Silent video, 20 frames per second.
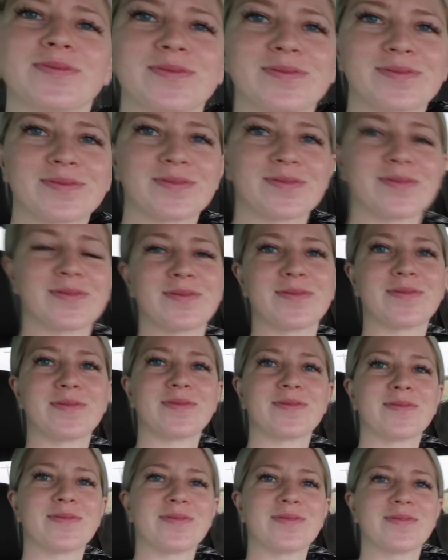
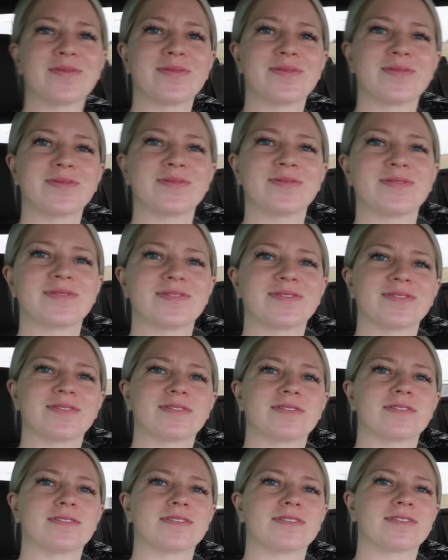
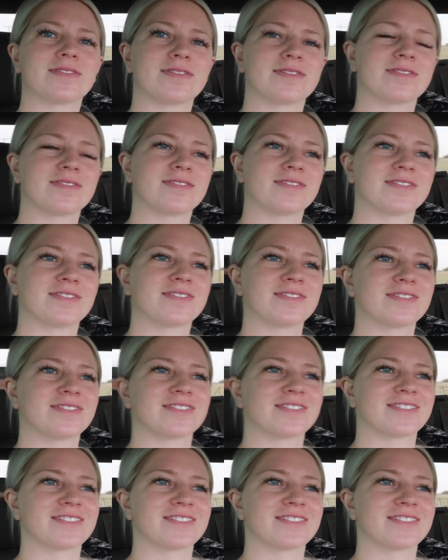(not speaking)